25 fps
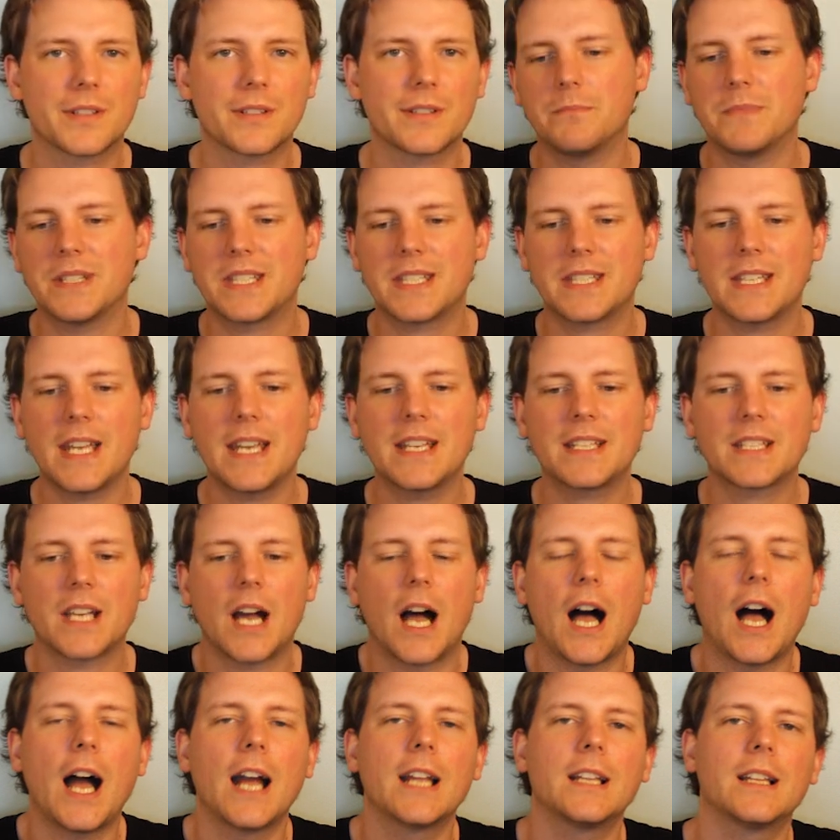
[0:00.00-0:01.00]
The mistakes are
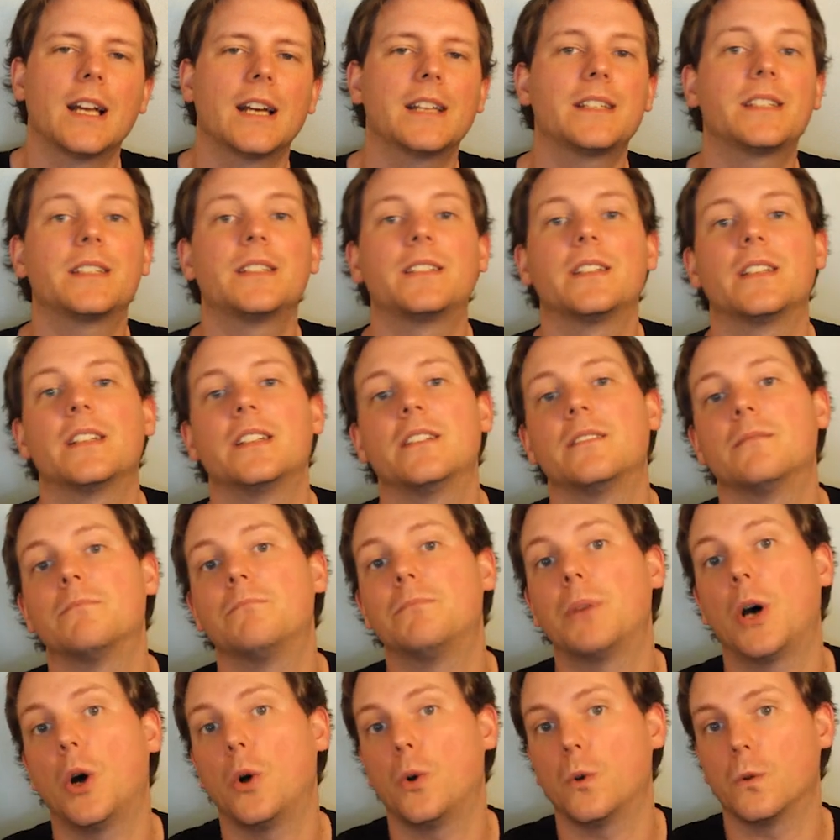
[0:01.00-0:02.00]
highlighted in
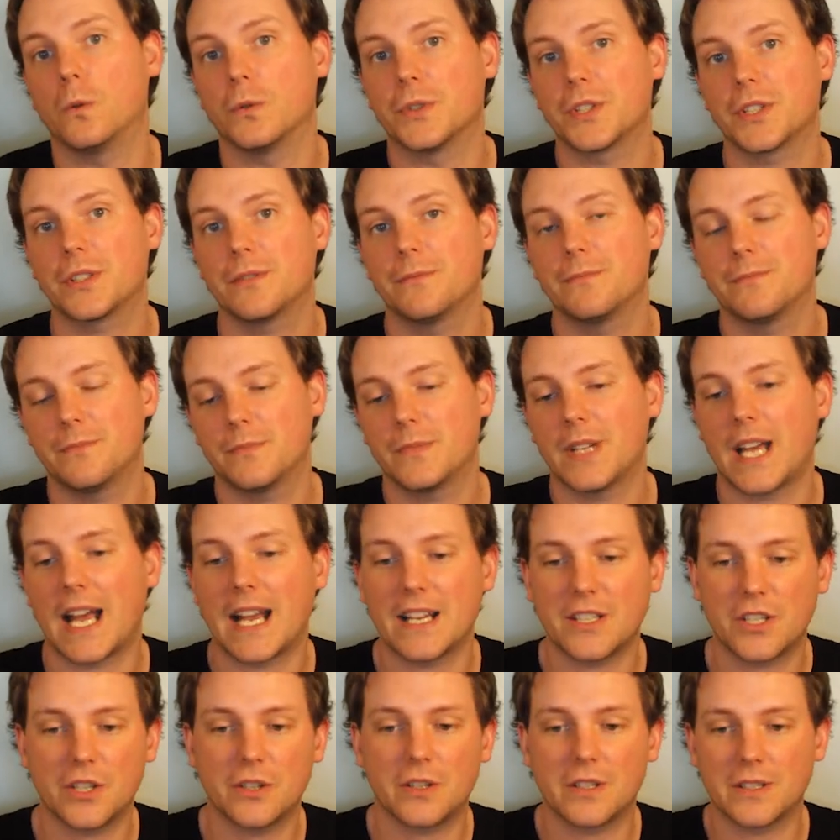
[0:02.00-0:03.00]
bold,
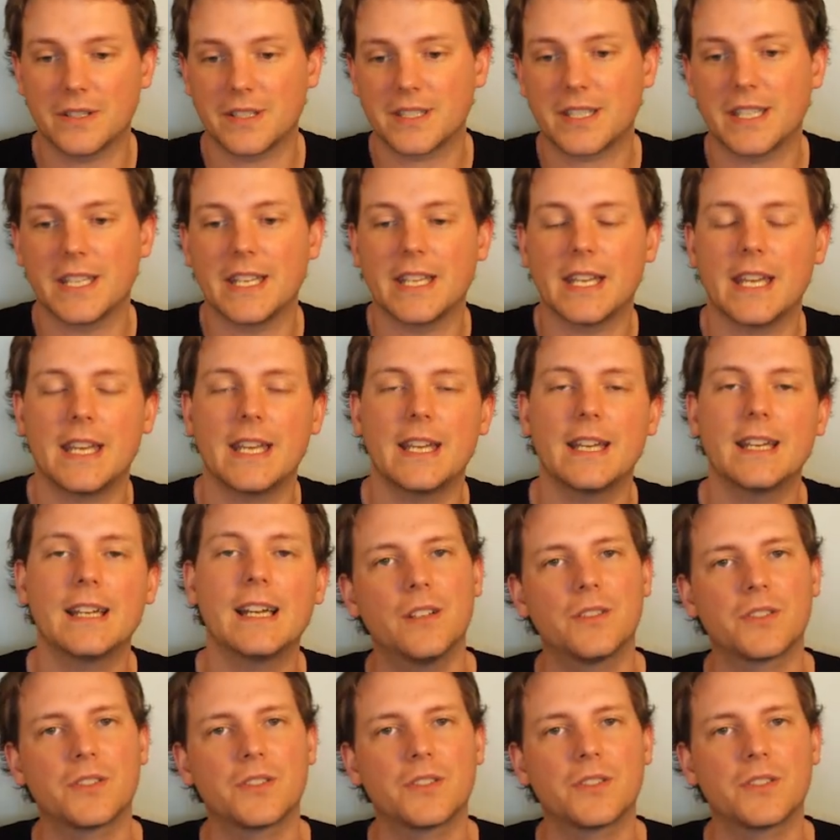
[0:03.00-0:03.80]
as you can see here.